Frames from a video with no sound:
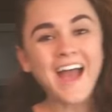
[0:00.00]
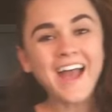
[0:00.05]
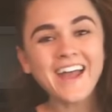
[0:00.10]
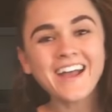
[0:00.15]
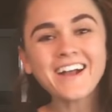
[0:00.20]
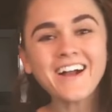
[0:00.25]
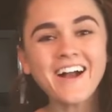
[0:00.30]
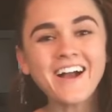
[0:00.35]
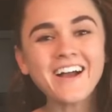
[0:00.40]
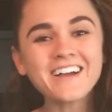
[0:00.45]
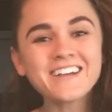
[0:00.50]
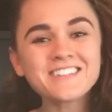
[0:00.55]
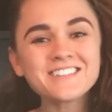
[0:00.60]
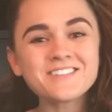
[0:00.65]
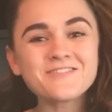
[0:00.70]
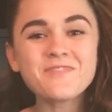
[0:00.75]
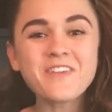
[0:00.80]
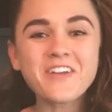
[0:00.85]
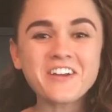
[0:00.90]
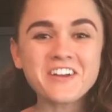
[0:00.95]
Hey
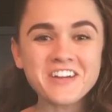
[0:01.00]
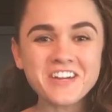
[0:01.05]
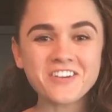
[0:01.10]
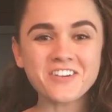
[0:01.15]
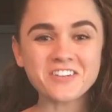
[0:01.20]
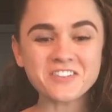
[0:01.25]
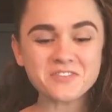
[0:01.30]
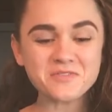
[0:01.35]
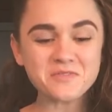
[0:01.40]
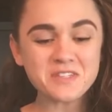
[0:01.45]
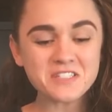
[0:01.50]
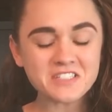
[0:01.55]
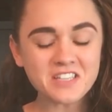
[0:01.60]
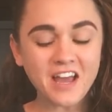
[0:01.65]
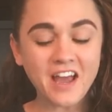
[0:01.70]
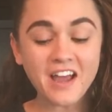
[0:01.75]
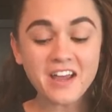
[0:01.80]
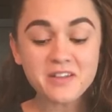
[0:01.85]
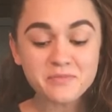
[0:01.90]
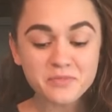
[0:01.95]
guys, Merry Christmas.
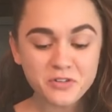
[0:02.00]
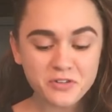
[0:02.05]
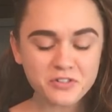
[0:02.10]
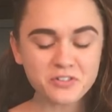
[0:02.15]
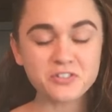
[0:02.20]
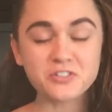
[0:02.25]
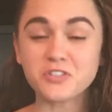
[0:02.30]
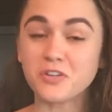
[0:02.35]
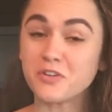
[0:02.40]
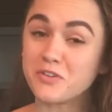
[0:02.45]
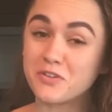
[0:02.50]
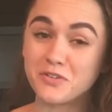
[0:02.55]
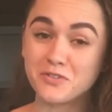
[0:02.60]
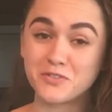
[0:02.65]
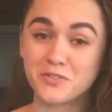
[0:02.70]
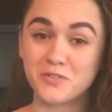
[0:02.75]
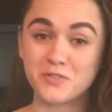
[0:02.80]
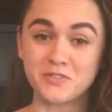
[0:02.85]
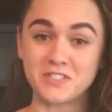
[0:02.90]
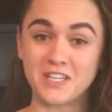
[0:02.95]
I am going to show you
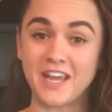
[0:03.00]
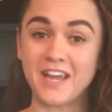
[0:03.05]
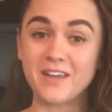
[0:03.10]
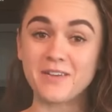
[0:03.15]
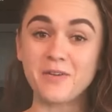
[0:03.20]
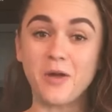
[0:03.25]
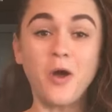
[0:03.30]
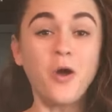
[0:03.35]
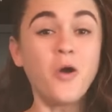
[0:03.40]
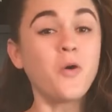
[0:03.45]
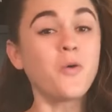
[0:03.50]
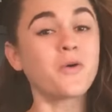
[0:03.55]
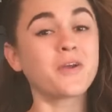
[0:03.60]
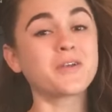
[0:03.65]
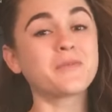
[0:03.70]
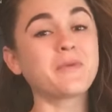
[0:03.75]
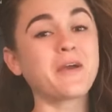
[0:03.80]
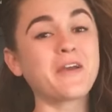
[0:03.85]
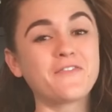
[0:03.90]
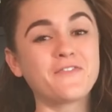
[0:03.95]
today one
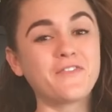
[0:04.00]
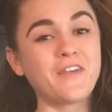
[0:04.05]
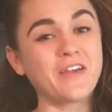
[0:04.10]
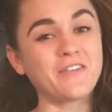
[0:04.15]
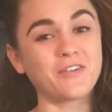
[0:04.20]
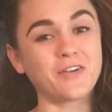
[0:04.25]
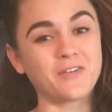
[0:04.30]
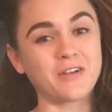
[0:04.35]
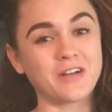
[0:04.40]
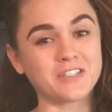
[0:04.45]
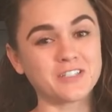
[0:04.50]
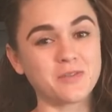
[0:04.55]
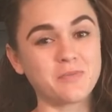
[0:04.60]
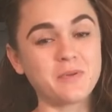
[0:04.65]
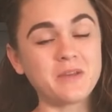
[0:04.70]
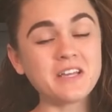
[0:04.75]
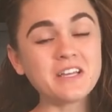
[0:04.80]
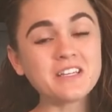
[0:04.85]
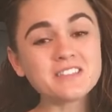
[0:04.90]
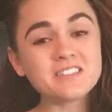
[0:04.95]
of my favorite
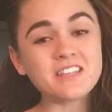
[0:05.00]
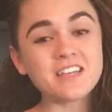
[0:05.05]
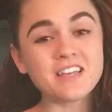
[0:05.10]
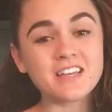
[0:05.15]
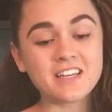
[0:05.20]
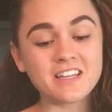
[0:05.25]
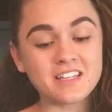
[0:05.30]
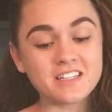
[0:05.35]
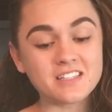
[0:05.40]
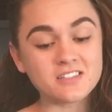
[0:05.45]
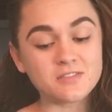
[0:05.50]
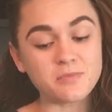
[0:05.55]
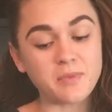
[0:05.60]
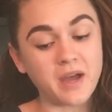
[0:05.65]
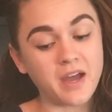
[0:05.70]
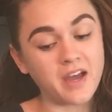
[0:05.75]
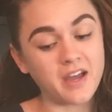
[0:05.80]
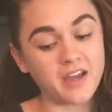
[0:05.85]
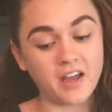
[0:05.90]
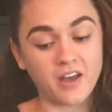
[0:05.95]
recipes. It is
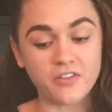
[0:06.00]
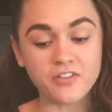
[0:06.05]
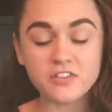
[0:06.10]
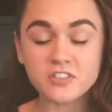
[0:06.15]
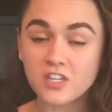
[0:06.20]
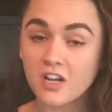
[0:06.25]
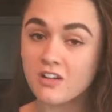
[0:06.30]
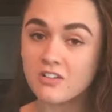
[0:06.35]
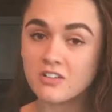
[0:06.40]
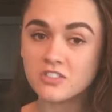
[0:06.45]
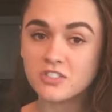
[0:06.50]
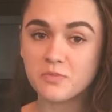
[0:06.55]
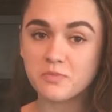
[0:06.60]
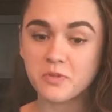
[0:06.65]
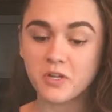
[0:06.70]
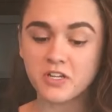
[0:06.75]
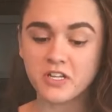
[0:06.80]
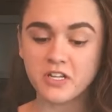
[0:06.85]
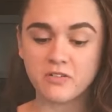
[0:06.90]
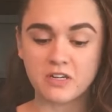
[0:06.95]
my healthy chocolate chip
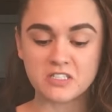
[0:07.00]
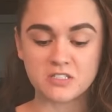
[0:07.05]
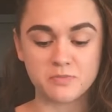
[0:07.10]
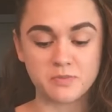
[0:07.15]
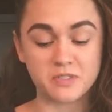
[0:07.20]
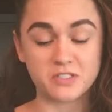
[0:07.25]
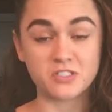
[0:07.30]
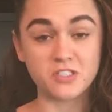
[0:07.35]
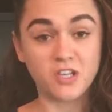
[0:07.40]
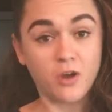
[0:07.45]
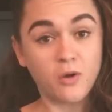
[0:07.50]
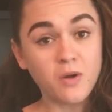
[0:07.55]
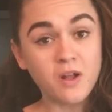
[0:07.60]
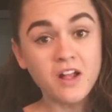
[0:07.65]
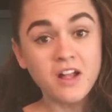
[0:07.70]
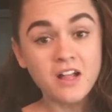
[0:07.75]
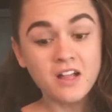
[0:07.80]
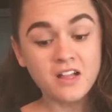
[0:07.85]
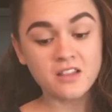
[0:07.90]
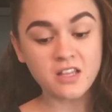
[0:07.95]
cookie recipe. So
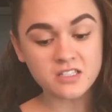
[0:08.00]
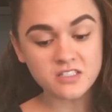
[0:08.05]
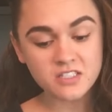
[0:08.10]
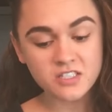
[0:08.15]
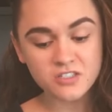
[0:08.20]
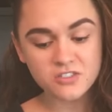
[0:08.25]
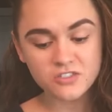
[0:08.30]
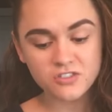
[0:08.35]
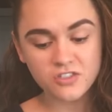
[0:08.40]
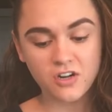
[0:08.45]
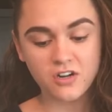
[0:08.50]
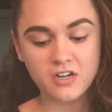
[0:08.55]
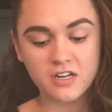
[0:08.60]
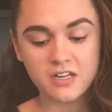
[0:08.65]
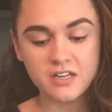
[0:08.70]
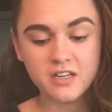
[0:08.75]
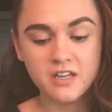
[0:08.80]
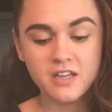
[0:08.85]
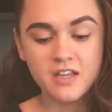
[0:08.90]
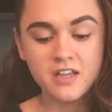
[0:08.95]
let's get
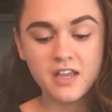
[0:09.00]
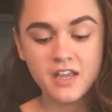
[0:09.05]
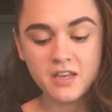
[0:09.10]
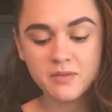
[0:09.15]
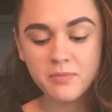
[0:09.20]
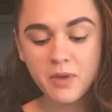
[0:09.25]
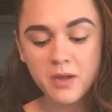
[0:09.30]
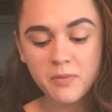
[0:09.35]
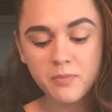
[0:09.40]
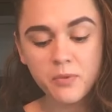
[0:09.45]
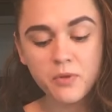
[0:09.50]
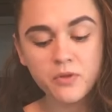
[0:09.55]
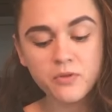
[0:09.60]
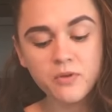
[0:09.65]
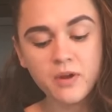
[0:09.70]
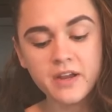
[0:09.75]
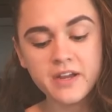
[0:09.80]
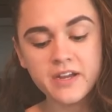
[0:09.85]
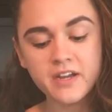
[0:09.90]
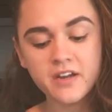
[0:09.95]
started. In my bowl
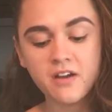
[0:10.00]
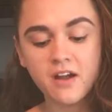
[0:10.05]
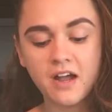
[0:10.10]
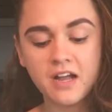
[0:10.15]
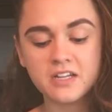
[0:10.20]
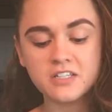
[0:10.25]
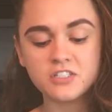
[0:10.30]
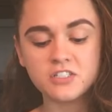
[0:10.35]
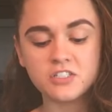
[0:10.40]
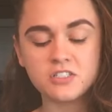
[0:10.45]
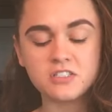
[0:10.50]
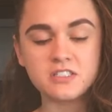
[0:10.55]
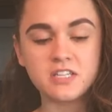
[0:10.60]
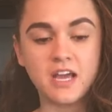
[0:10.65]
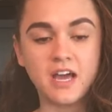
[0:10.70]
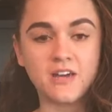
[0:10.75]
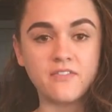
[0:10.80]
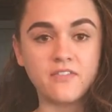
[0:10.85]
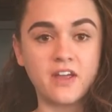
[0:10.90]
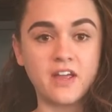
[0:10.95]
right here, I just
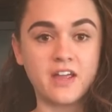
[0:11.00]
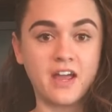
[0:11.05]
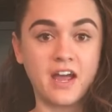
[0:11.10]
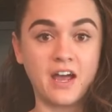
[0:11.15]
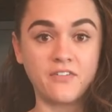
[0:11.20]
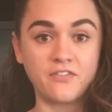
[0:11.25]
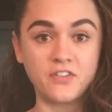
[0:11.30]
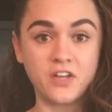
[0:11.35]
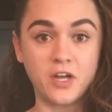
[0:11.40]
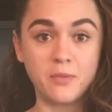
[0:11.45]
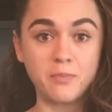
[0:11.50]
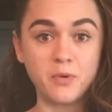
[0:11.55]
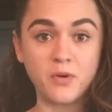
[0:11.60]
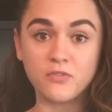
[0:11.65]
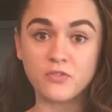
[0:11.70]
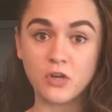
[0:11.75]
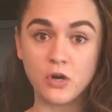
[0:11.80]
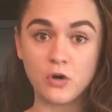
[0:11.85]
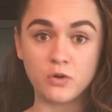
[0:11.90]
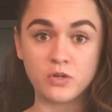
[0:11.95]
have a half cup
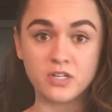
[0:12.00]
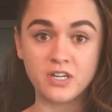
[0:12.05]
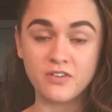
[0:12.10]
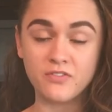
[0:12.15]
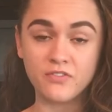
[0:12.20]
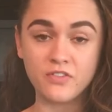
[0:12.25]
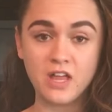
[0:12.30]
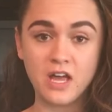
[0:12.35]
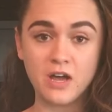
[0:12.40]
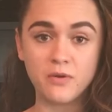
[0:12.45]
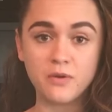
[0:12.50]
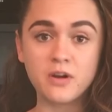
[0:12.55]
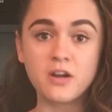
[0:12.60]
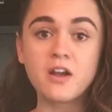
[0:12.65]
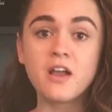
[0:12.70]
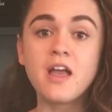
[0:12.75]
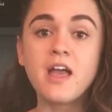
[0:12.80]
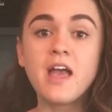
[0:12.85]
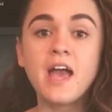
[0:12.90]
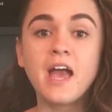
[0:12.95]
of coconut
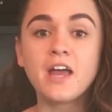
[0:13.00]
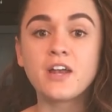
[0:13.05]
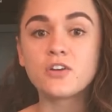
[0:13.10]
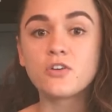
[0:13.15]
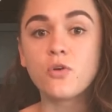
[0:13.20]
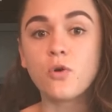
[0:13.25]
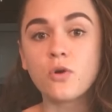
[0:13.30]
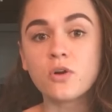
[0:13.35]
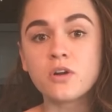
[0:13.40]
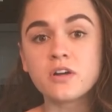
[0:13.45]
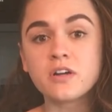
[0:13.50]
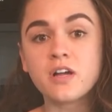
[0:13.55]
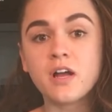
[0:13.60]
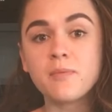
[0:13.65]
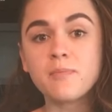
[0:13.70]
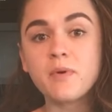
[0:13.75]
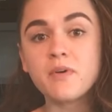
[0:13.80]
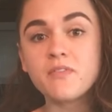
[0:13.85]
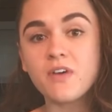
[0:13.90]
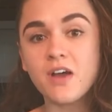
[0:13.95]
flour and a quarter
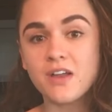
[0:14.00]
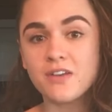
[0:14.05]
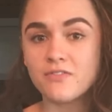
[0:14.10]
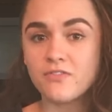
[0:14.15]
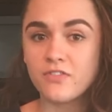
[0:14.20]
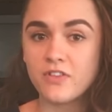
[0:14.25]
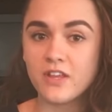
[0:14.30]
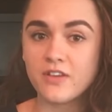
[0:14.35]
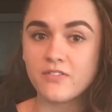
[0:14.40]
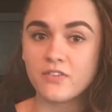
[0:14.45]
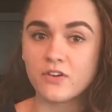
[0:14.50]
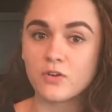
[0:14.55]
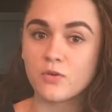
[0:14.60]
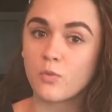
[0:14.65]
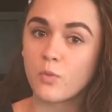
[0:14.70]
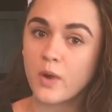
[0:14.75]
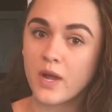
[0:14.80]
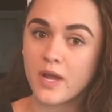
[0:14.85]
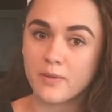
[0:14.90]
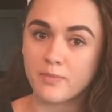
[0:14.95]
cup of unflavored
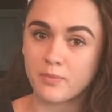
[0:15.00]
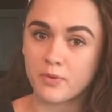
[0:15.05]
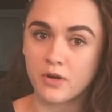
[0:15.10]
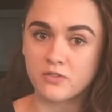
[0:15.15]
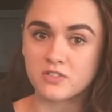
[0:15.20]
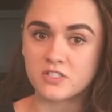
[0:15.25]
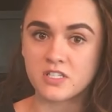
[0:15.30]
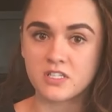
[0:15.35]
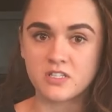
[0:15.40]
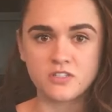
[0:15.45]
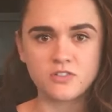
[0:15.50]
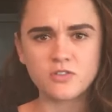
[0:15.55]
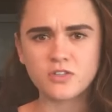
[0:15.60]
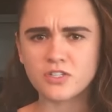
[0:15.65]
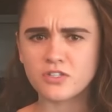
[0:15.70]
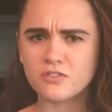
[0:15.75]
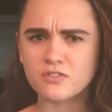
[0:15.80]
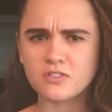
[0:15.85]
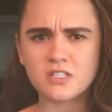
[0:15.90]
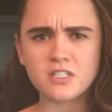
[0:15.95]
whey protein. You
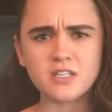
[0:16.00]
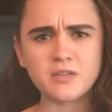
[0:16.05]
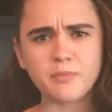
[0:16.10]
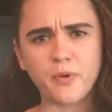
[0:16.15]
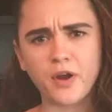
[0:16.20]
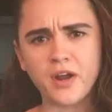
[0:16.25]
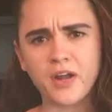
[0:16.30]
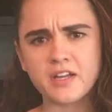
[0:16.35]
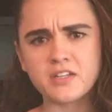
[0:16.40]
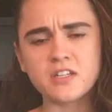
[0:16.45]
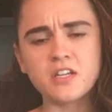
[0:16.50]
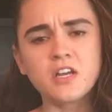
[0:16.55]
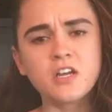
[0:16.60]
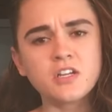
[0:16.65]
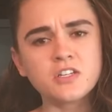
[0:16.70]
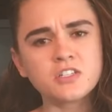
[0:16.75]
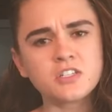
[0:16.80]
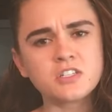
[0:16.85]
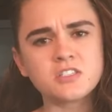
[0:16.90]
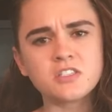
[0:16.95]
can use any brand,
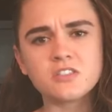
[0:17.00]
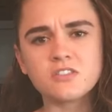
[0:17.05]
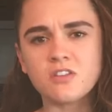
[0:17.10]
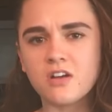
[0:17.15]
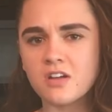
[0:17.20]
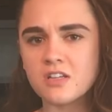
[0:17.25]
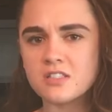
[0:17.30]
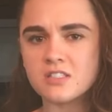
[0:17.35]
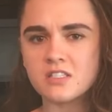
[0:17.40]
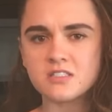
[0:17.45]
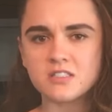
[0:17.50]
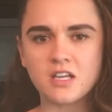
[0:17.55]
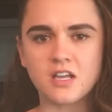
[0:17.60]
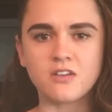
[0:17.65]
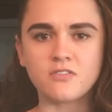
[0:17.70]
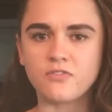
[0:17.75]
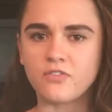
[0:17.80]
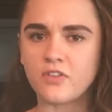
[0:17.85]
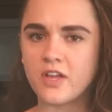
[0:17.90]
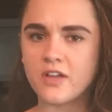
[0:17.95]
just as long as it's
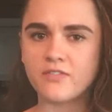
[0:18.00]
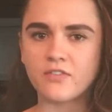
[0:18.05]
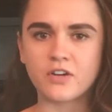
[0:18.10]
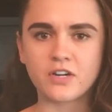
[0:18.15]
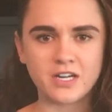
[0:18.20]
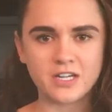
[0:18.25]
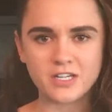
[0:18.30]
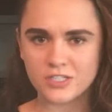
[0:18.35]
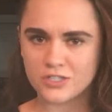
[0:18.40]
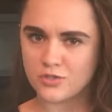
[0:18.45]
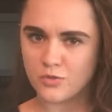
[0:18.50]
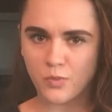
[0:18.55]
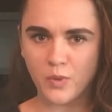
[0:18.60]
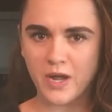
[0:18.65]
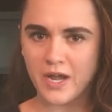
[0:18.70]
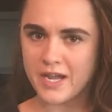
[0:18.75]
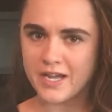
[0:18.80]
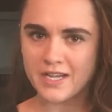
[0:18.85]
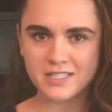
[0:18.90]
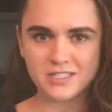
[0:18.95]
unflavored and it's
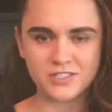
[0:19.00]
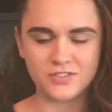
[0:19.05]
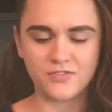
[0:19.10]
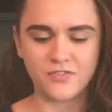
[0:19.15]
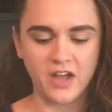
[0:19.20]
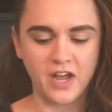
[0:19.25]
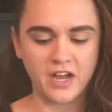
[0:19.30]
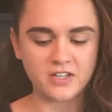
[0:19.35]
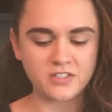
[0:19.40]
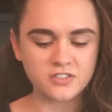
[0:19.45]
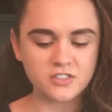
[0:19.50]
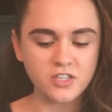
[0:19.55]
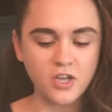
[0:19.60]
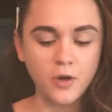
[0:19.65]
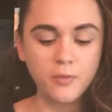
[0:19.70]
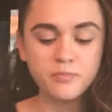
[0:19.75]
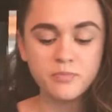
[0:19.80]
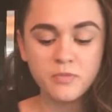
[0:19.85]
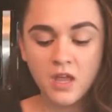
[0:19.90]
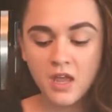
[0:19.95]
whey, it's fine.
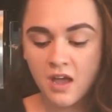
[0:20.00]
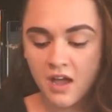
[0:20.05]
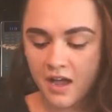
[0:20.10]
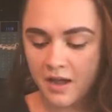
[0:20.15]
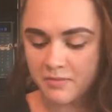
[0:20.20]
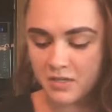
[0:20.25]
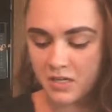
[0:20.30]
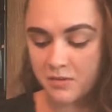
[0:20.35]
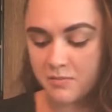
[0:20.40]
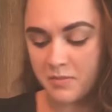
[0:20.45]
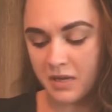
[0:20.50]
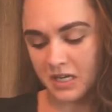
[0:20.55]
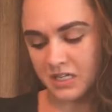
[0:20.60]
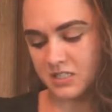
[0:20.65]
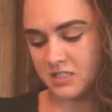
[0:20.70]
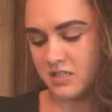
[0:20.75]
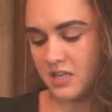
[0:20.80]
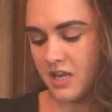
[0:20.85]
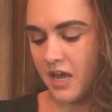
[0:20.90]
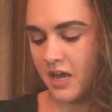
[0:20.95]
So I'm gonna
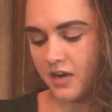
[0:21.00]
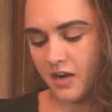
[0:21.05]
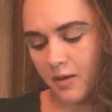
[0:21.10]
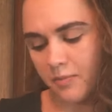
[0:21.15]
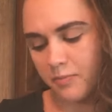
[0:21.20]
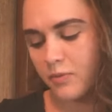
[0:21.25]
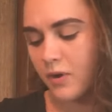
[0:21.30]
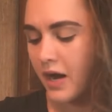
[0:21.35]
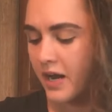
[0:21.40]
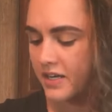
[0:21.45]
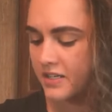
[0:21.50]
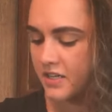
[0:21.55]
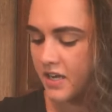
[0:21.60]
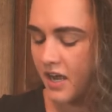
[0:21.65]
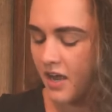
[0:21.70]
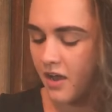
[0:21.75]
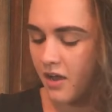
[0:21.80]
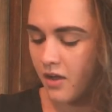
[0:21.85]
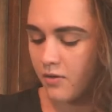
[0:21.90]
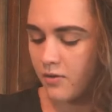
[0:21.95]
mix that up right
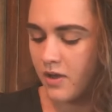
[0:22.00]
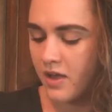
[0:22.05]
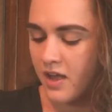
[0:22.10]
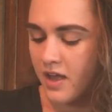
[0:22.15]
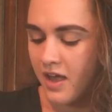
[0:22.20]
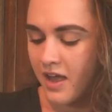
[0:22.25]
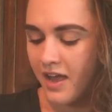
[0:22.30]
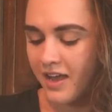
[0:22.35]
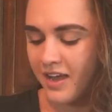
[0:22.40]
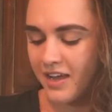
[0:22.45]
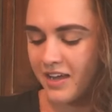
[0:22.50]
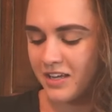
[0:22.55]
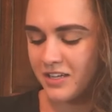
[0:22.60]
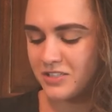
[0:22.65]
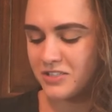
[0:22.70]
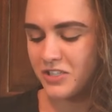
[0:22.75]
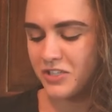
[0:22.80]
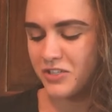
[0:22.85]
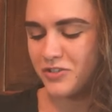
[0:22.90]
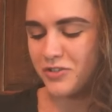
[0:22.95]
now.
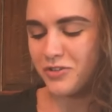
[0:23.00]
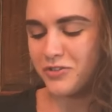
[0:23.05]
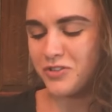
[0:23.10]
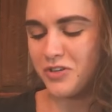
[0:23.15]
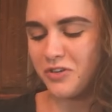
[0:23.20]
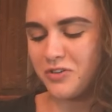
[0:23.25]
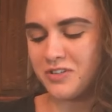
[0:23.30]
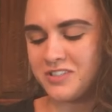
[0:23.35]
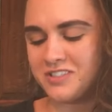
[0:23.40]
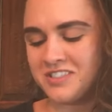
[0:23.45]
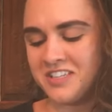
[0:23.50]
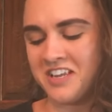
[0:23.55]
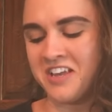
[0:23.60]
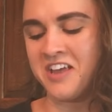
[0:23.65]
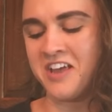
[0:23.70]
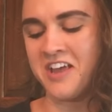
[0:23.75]
And you'll notice